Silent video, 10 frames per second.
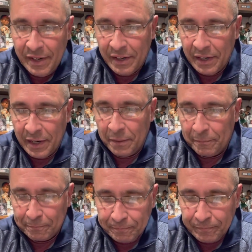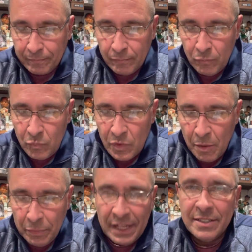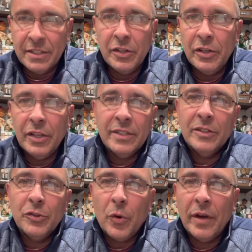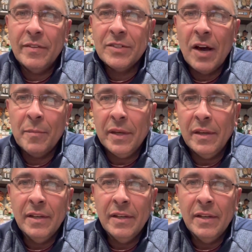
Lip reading: But that's the joy of this hobby.